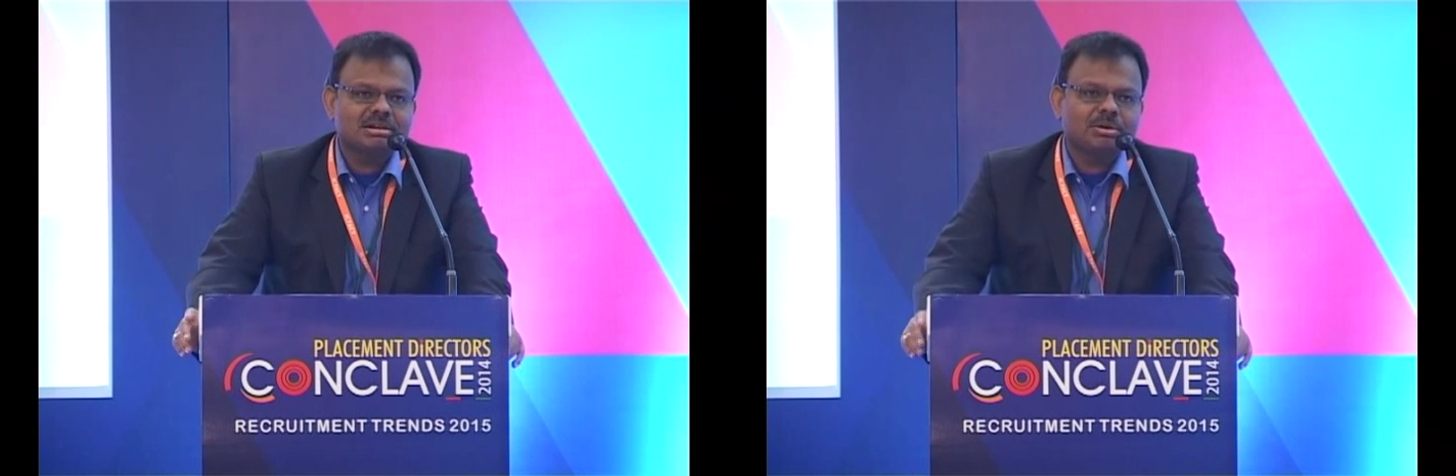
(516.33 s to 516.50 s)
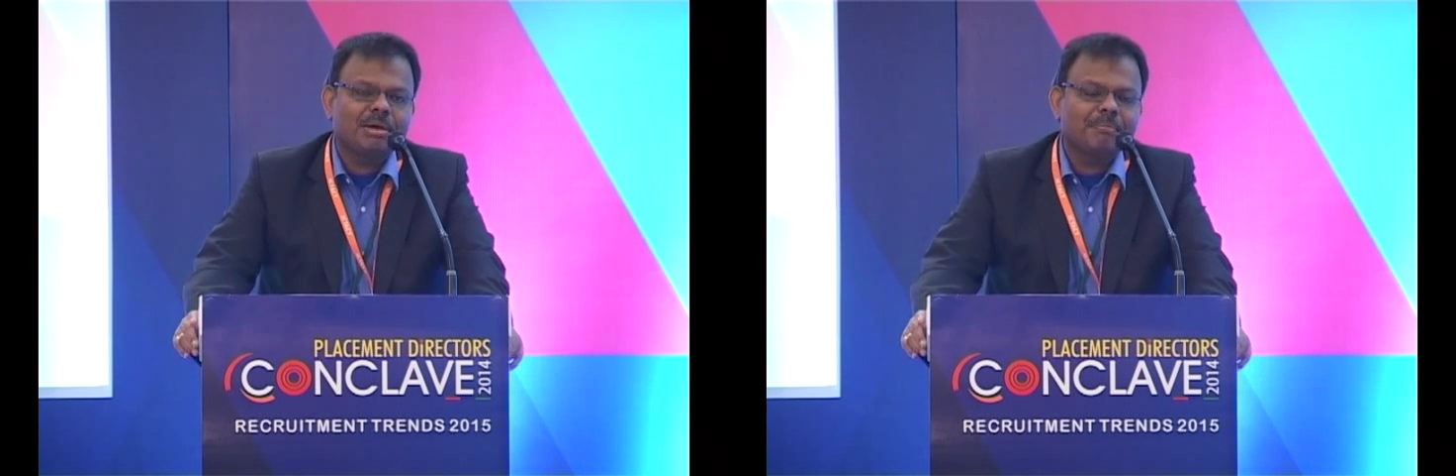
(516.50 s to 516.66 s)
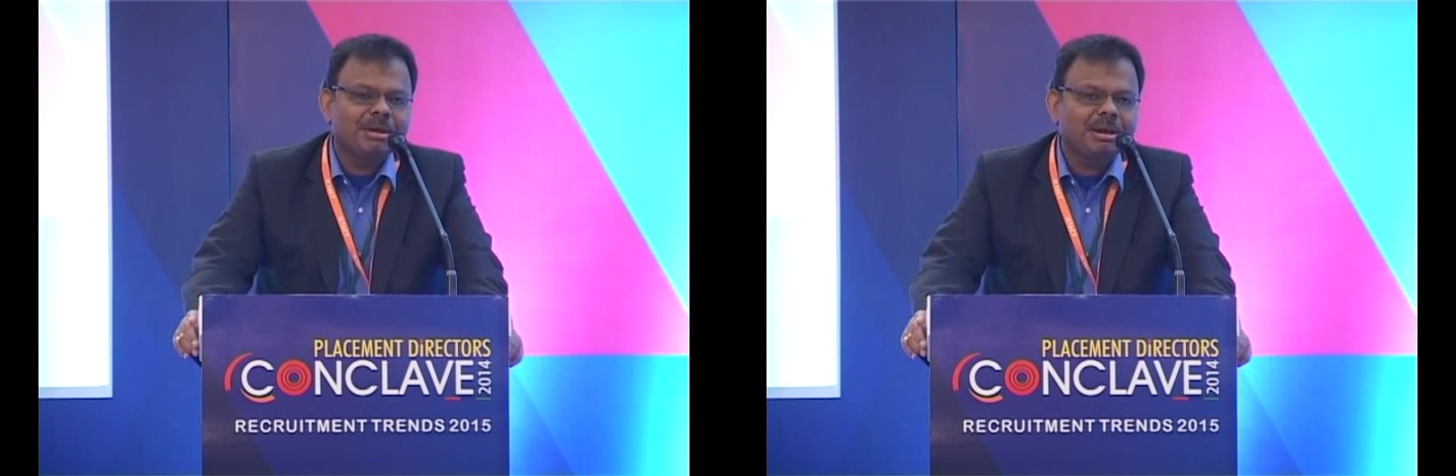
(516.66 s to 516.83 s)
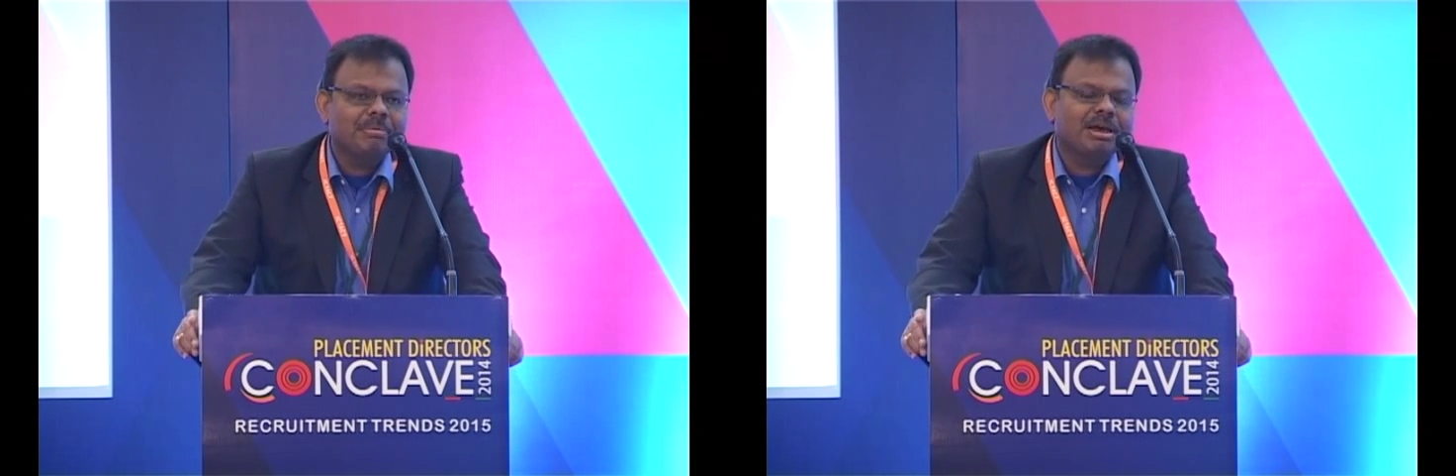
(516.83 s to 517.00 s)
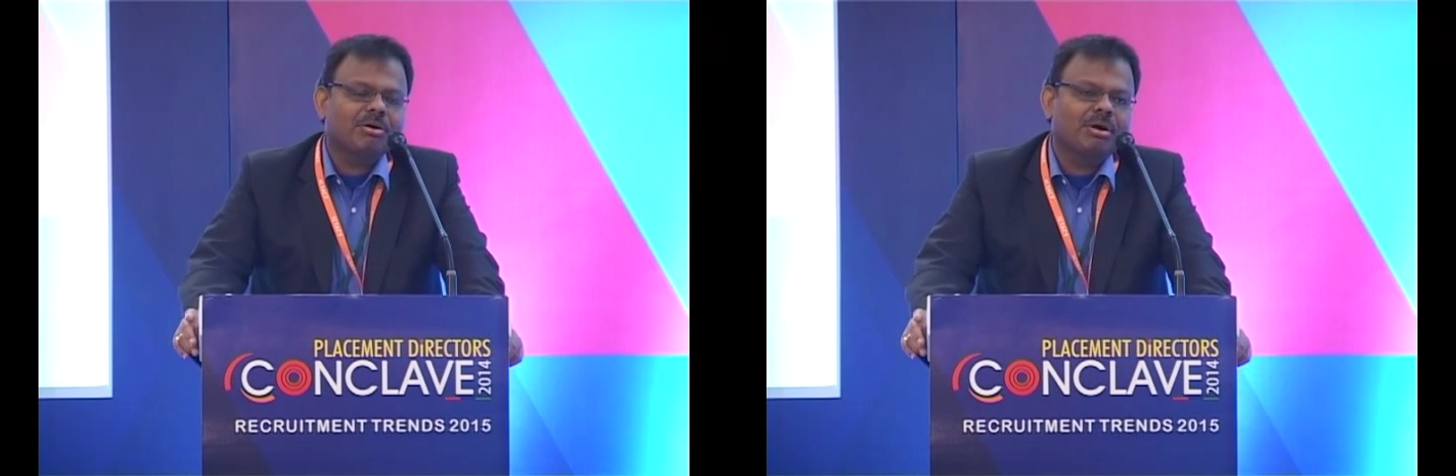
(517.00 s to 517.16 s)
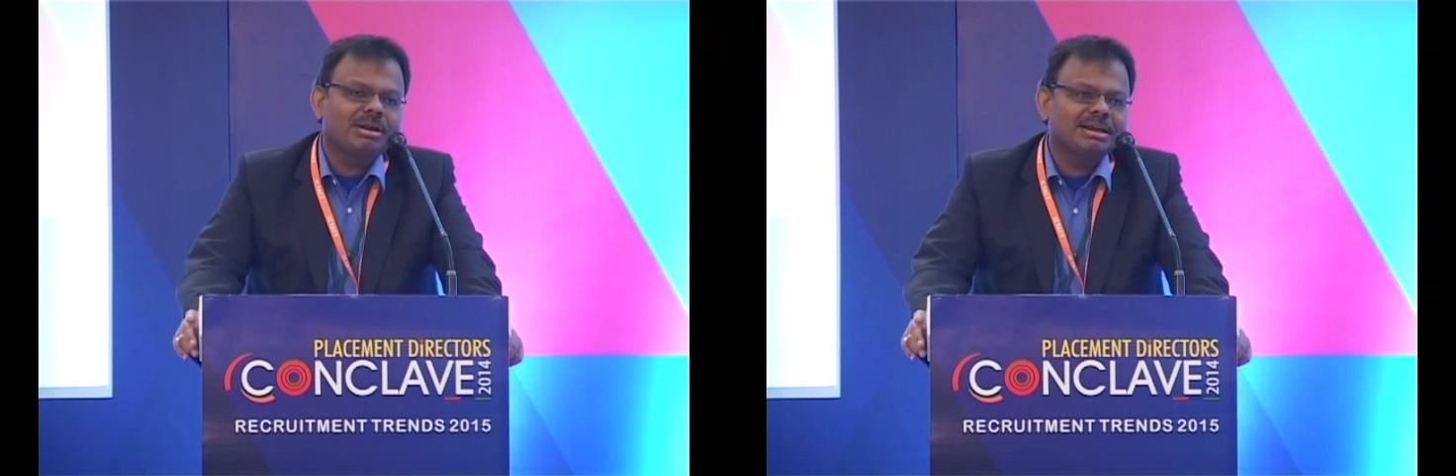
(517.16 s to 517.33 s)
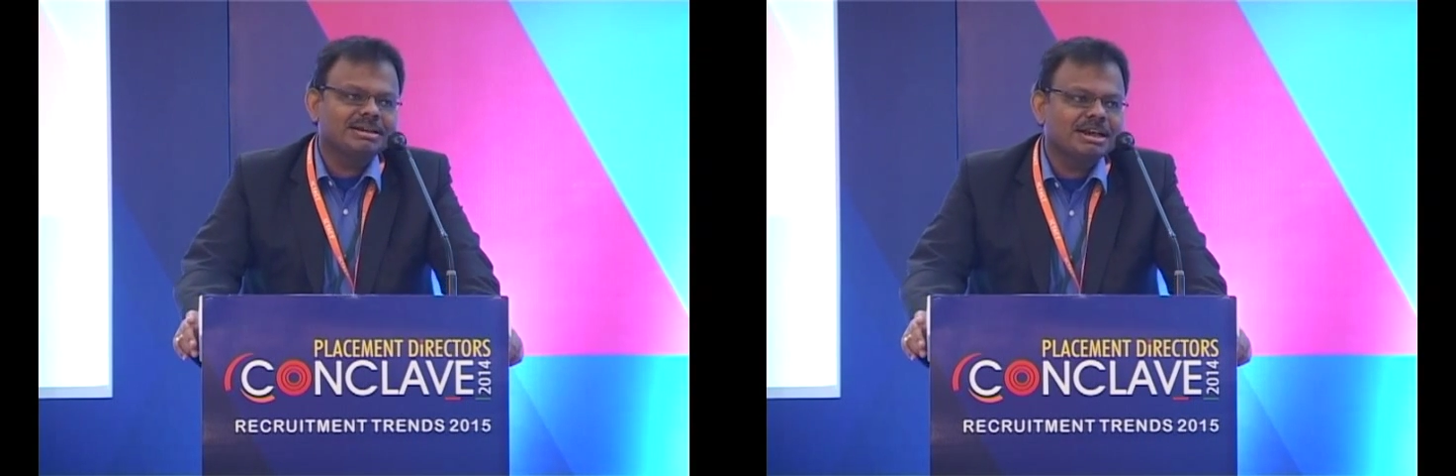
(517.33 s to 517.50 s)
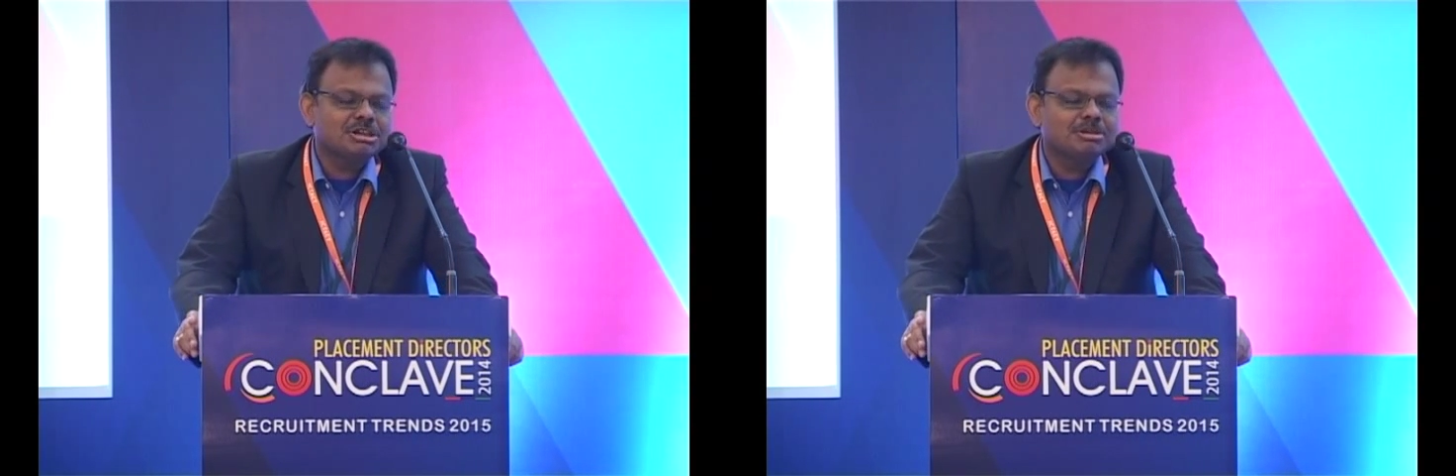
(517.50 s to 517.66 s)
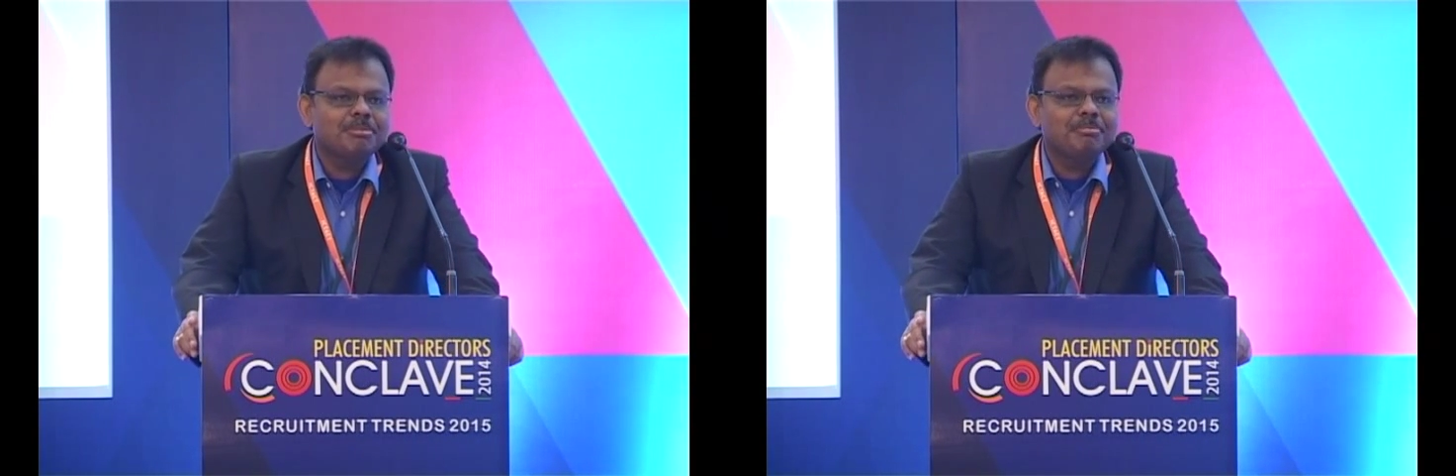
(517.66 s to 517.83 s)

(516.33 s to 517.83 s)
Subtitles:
a college has to